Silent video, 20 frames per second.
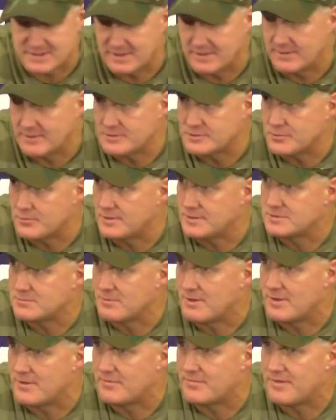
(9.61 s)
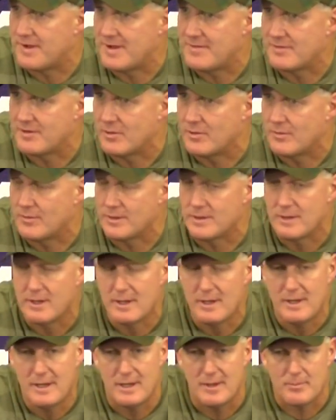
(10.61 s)
And there's a reason why they're five and zero and
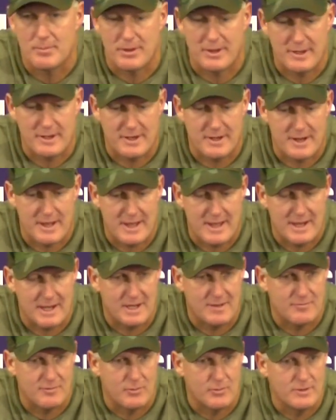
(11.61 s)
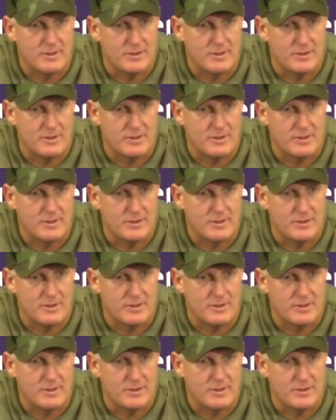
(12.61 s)
and playing at a high level.